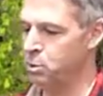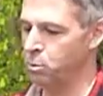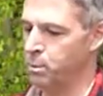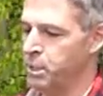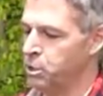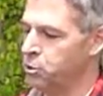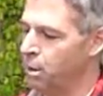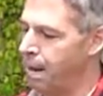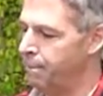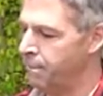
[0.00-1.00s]
would be a
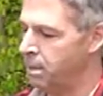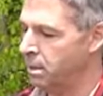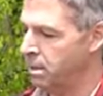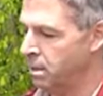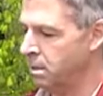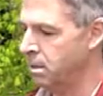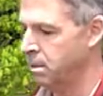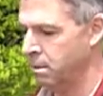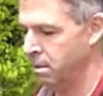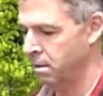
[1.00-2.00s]
strap
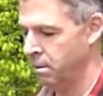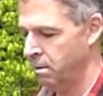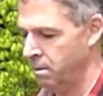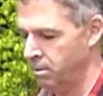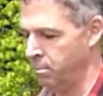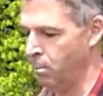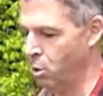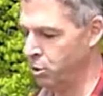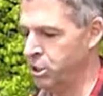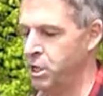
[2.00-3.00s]
that
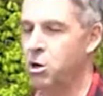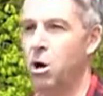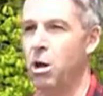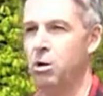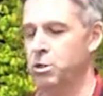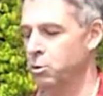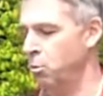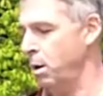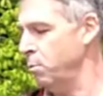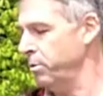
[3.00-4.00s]
most e-collars are
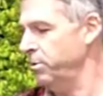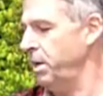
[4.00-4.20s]
run with